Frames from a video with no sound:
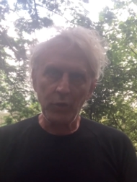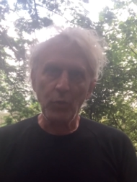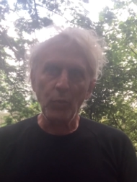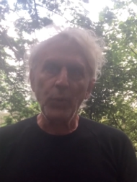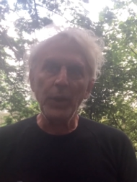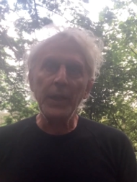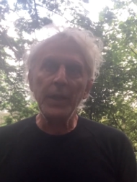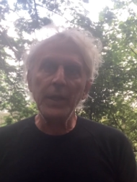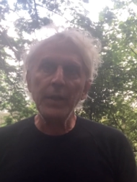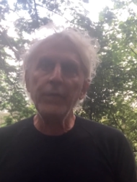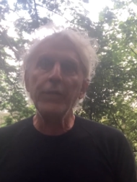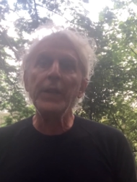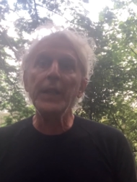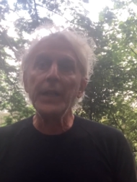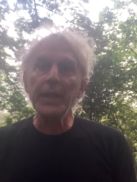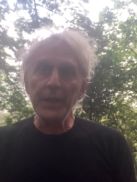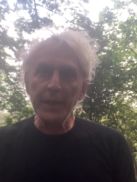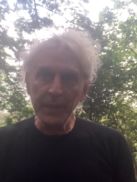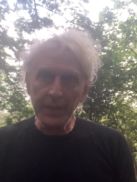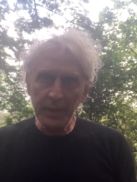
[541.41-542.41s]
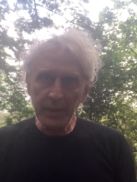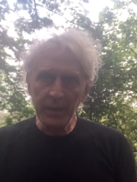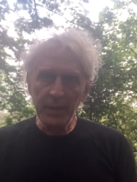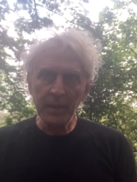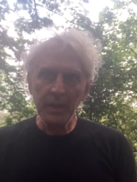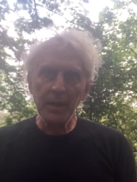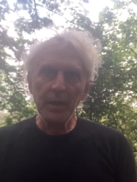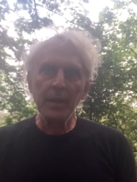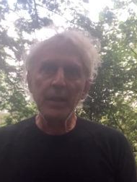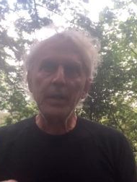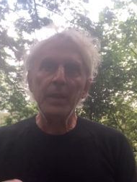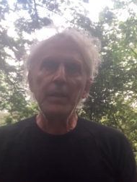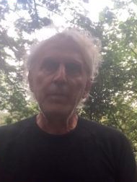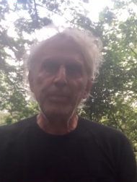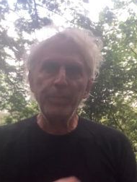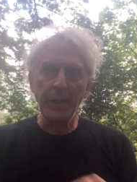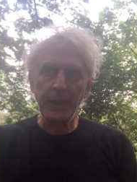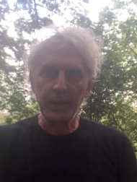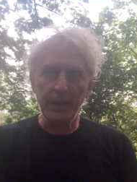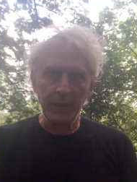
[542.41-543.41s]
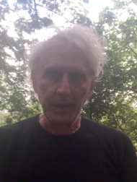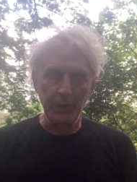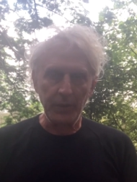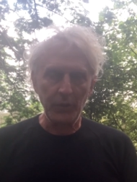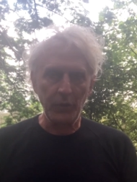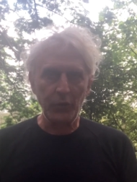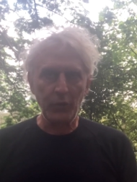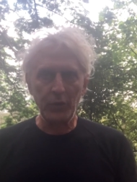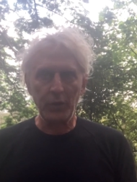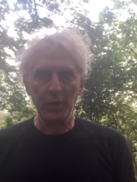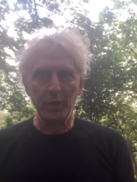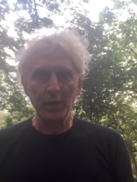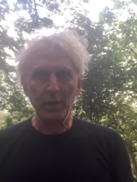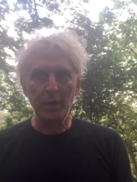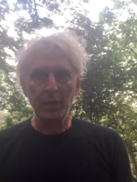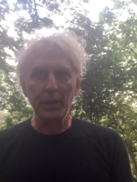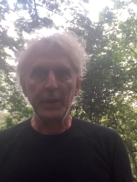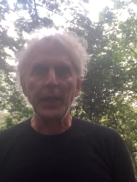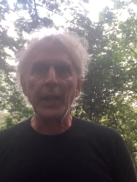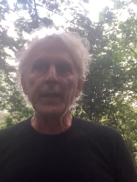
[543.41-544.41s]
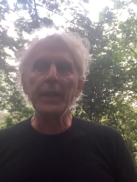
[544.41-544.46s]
We live in dependence, not